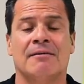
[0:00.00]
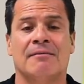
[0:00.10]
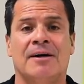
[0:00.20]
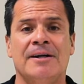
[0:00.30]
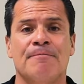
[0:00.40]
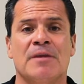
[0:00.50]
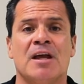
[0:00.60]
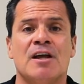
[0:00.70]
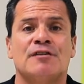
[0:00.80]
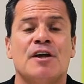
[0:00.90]
right?
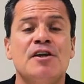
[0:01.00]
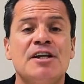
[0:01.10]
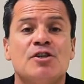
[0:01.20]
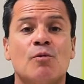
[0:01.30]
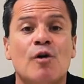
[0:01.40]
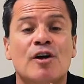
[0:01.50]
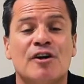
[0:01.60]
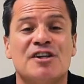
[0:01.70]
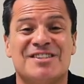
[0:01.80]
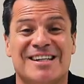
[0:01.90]
So you need to work
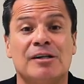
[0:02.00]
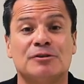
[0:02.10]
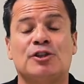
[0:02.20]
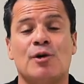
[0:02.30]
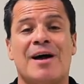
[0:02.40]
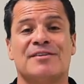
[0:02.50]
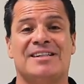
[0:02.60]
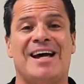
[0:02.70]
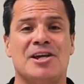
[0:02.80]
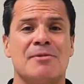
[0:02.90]
on your skills two hours a
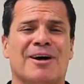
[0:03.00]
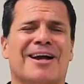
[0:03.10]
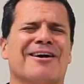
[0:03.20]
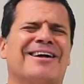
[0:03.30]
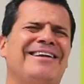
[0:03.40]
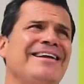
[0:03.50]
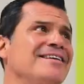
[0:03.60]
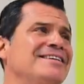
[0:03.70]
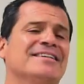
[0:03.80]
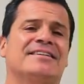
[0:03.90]
day. You might go, Claudia,
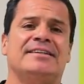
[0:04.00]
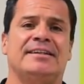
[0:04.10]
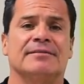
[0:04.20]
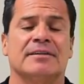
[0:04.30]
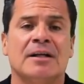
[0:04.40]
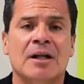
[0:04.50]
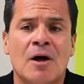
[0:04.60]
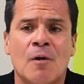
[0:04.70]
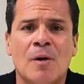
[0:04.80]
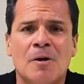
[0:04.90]
that's excessive.
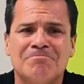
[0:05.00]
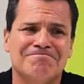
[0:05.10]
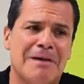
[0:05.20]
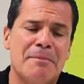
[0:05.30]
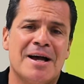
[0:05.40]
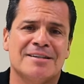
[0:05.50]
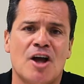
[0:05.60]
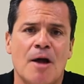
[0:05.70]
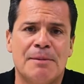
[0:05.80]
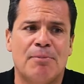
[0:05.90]
Well, maybe ask
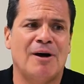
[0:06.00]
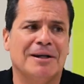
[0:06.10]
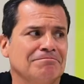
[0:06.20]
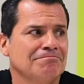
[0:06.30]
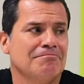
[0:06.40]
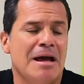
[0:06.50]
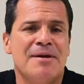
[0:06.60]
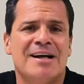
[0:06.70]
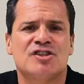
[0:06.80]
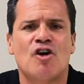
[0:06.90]
Kobe Bryant.
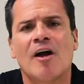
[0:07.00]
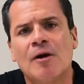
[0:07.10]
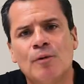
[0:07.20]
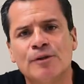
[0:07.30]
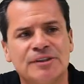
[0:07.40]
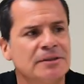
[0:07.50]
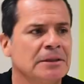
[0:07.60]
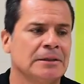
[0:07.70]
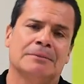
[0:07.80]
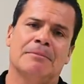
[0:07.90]
Maybe ask Tiger Woods.
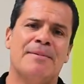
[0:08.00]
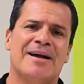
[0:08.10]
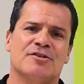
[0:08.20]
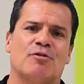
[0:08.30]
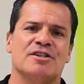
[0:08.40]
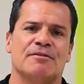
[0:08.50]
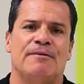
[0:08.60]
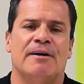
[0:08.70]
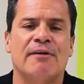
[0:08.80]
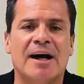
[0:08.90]
Maybe ask Roger
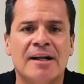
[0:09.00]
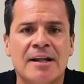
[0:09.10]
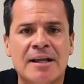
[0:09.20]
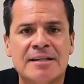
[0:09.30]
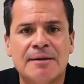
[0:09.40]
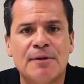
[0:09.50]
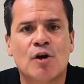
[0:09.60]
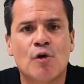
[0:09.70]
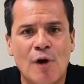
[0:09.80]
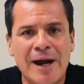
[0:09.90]
Federer. Some of the
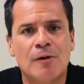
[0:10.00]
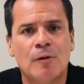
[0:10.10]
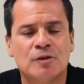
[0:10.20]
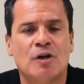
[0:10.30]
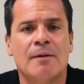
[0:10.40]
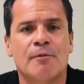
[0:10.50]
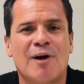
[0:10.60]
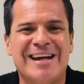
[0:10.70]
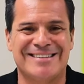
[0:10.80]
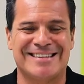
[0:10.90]
great all-time
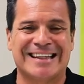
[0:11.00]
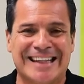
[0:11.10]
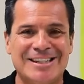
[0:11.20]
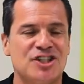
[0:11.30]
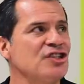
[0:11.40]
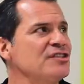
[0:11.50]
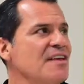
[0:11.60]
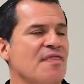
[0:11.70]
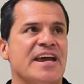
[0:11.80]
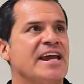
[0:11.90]
greats, the legends,
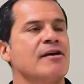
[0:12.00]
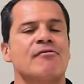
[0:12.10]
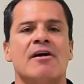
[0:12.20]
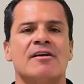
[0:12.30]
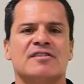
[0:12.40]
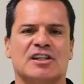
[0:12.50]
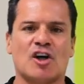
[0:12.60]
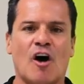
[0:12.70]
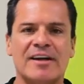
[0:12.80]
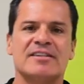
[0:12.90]
the heroes, the
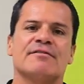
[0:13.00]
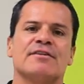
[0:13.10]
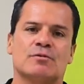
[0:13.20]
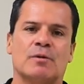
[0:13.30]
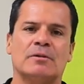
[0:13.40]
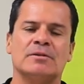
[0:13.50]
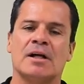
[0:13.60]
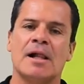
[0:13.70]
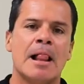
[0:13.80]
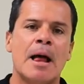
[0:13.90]
titans of this world,
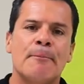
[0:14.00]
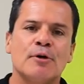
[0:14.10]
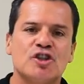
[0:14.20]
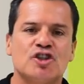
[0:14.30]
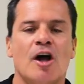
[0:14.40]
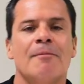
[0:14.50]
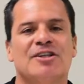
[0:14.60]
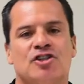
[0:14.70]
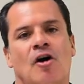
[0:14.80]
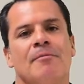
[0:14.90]
put so
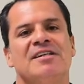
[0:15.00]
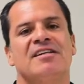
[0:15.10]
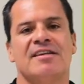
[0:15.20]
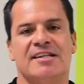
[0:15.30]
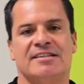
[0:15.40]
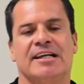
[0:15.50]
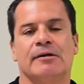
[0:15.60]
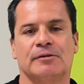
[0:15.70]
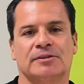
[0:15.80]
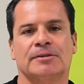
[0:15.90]
much time into their
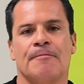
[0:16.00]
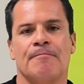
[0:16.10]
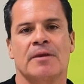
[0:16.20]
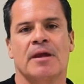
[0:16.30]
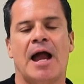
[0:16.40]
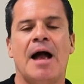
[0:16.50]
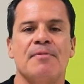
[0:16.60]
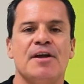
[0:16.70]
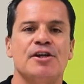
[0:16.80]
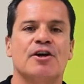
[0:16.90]
skills.
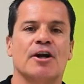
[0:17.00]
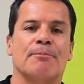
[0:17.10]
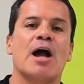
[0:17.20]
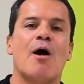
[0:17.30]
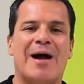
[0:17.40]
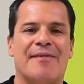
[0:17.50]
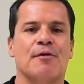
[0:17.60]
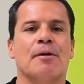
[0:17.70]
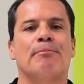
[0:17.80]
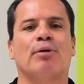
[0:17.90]
And then you've got to go out
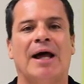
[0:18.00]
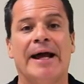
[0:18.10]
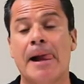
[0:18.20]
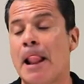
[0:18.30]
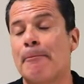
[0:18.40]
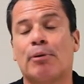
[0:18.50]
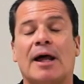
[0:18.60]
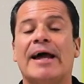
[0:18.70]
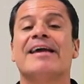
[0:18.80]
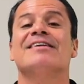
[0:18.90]
there and play.
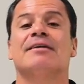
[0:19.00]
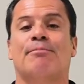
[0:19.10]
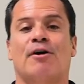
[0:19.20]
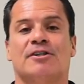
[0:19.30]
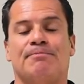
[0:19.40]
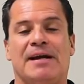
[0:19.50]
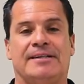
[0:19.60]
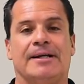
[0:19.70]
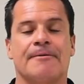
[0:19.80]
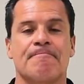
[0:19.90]
Playing is the
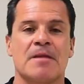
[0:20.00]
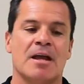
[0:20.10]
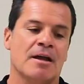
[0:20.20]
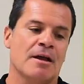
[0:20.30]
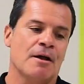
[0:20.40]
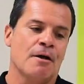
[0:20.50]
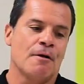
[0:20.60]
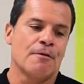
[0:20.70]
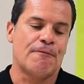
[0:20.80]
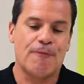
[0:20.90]
prospecting.
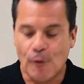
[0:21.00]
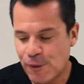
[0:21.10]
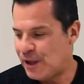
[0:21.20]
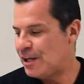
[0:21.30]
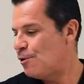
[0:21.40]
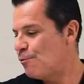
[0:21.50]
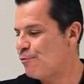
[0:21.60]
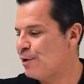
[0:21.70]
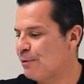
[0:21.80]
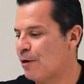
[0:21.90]
The fourth thing you
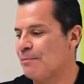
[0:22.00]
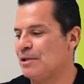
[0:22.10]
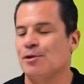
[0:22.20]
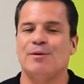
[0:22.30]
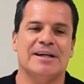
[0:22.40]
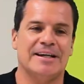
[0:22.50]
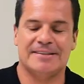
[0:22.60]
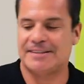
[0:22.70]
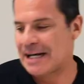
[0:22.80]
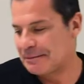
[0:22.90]
really want to be doing
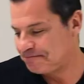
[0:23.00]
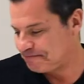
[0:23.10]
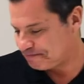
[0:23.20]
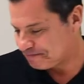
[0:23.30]
is, um,